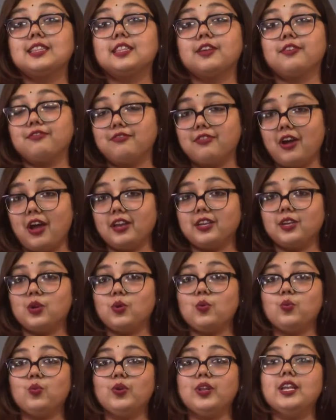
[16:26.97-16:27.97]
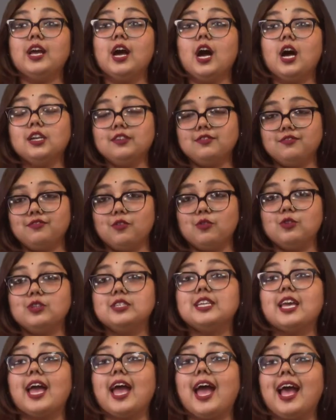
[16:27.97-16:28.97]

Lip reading: the fun will unfold